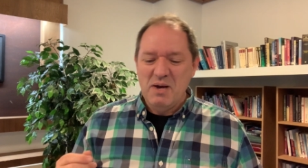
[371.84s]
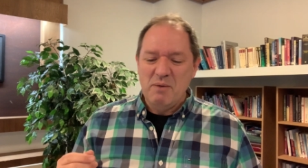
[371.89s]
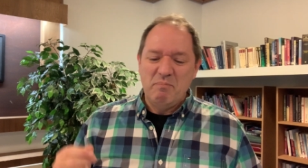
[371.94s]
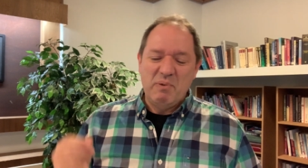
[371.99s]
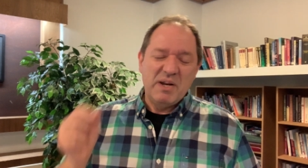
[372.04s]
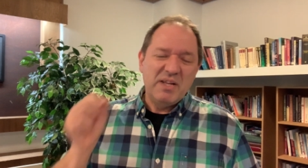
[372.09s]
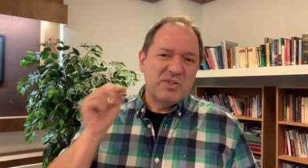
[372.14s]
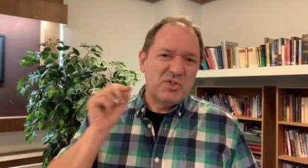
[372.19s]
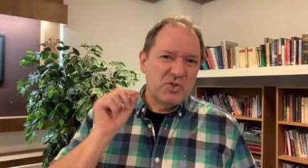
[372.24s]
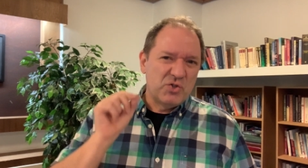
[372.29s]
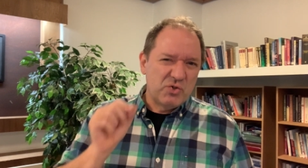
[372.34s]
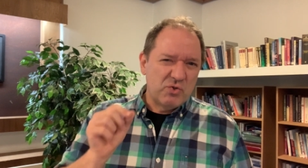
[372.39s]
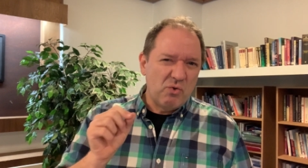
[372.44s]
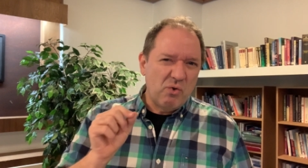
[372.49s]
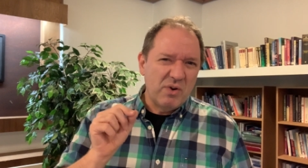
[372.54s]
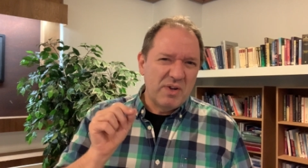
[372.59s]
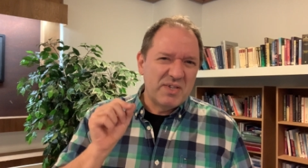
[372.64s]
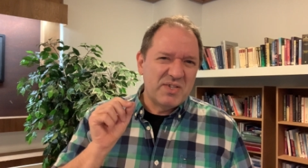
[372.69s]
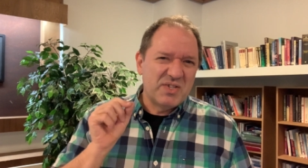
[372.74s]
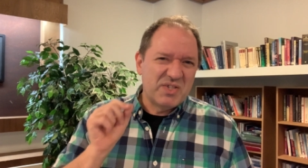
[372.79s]
but it
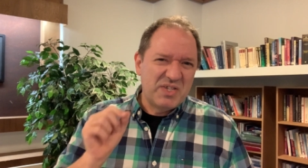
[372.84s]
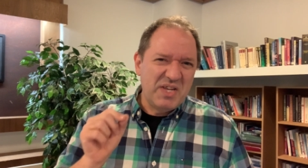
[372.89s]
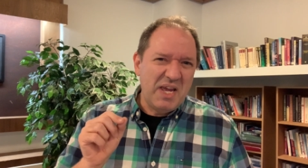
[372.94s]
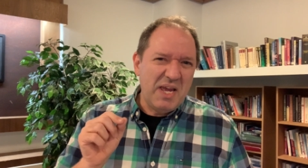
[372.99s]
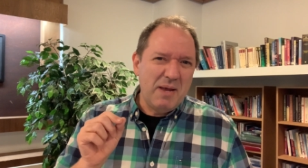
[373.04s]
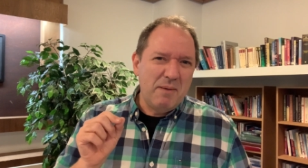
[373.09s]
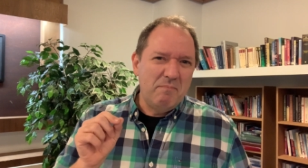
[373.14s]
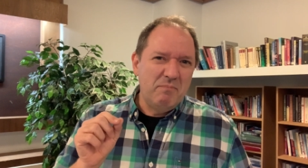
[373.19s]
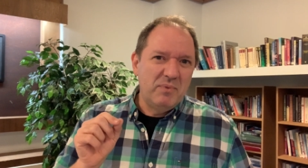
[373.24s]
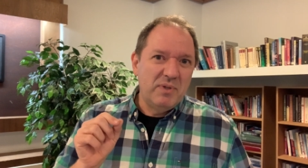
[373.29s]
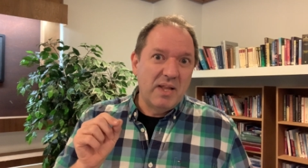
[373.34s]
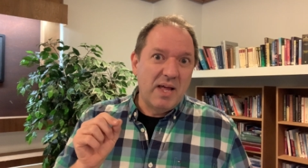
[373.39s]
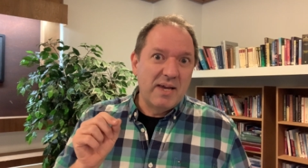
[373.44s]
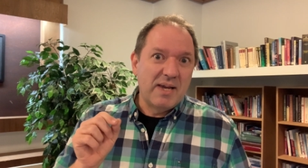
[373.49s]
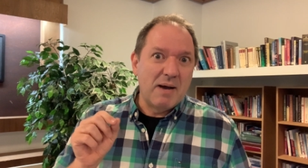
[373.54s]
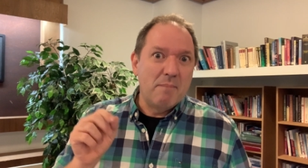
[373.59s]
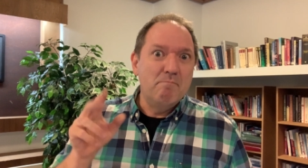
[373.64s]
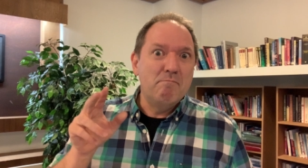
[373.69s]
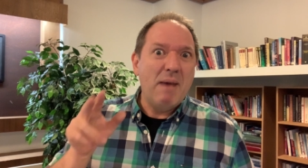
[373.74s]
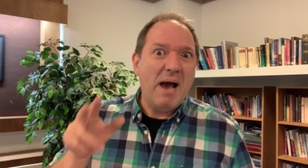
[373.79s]
sort of seemed
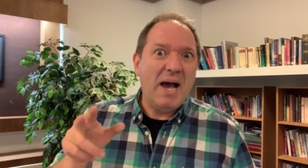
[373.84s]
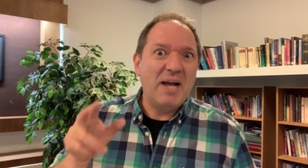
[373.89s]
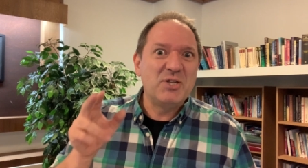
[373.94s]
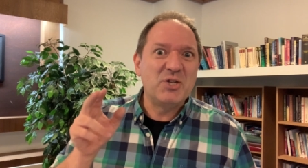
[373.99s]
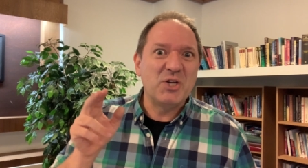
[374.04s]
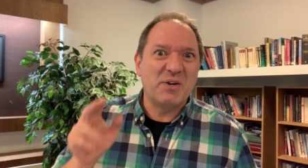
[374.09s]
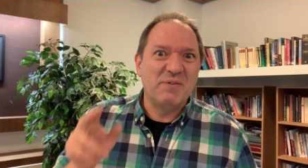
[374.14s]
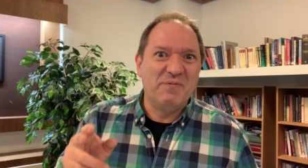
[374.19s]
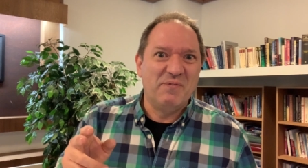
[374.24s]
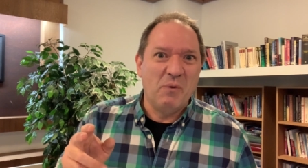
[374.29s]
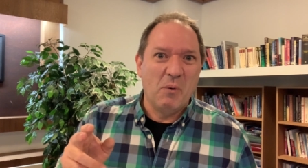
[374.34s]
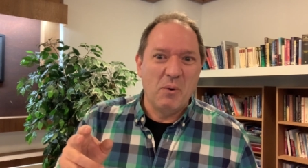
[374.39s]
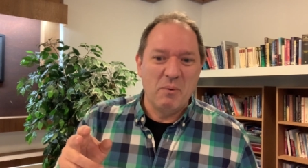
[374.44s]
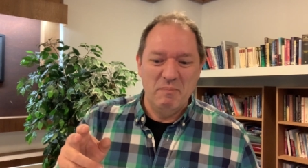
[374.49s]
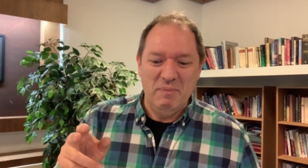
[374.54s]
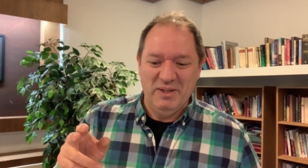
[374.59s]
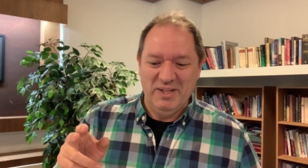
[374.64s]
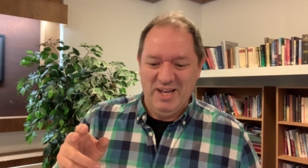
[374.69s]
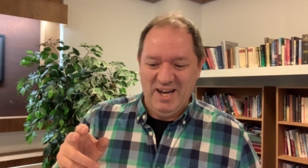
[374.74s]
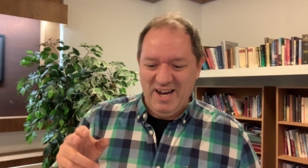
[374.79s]
like a magic
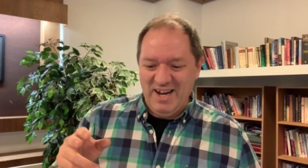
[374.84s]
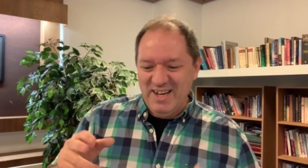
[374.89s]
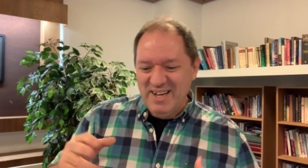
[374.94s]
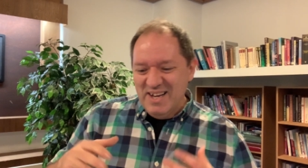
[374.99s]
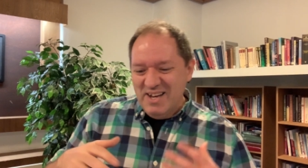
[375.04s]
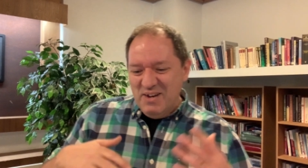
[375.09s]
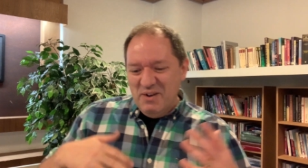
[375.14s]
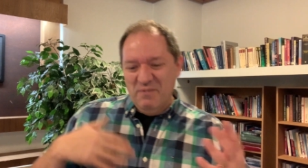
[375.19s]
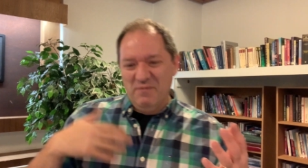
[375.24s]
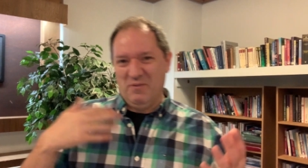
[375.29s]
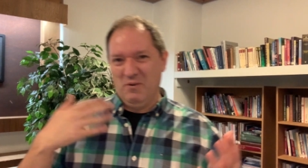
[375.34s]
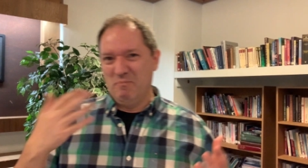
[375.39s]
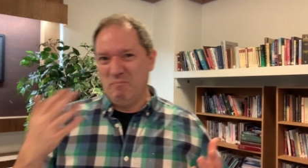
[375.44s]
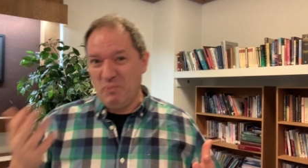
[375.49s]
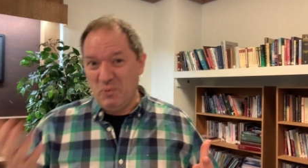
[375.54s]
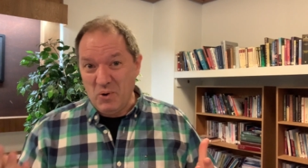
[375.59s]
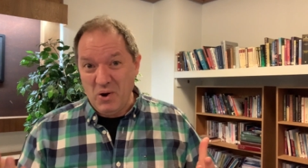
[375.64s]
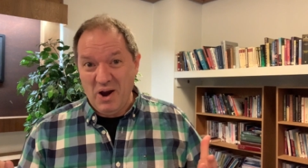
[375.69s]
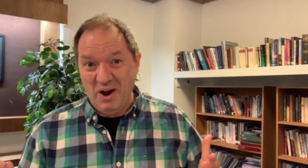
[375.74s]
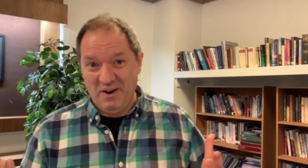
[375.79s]
formula for
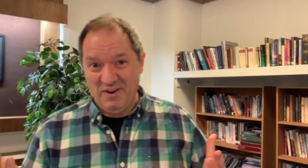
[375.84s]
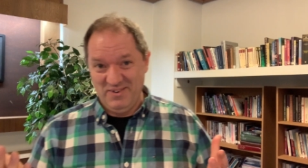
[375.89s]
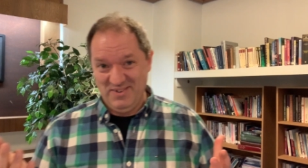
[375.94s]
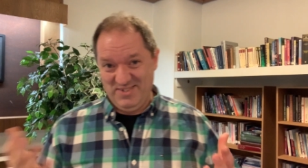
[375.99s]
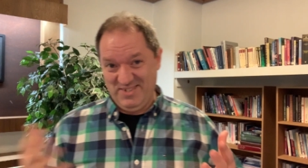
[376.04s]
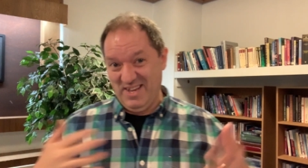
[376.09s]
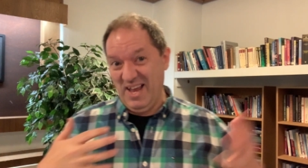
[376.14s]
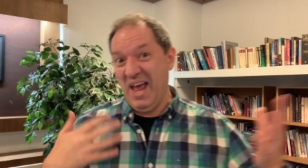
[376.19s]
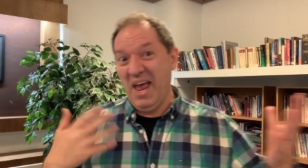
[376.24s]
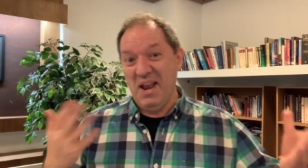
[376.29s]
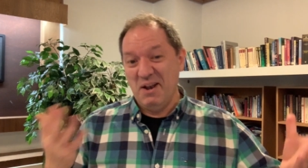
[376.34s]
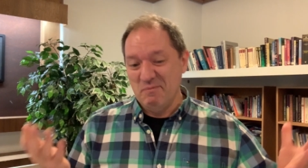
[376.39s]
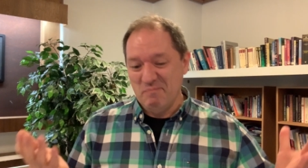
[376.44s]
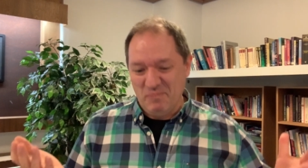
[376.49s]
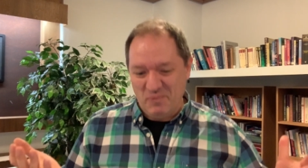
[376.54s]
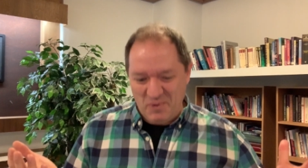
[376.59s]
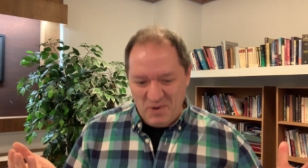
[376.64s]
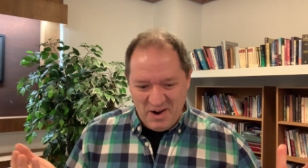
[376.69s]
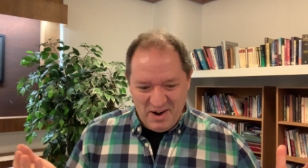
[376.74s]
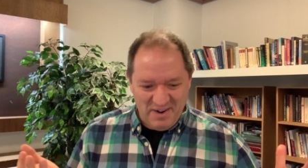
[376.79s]
prayers, to end
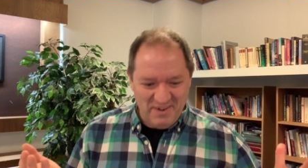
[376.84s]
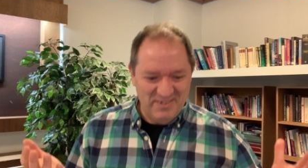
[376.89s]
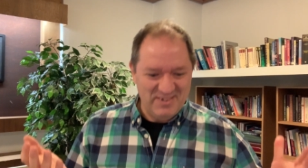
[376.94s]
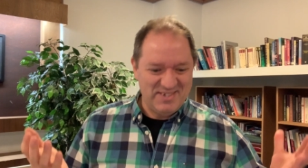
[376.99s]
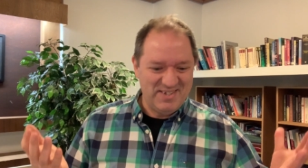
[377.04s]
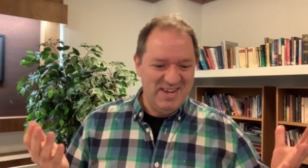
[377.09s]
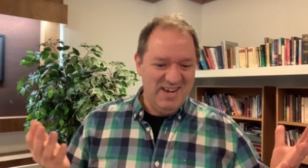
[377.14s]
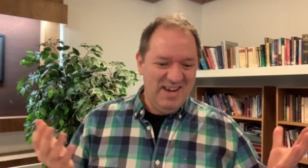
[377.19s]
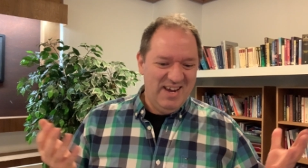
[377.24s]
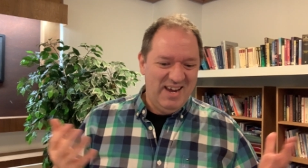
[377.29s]
prayers.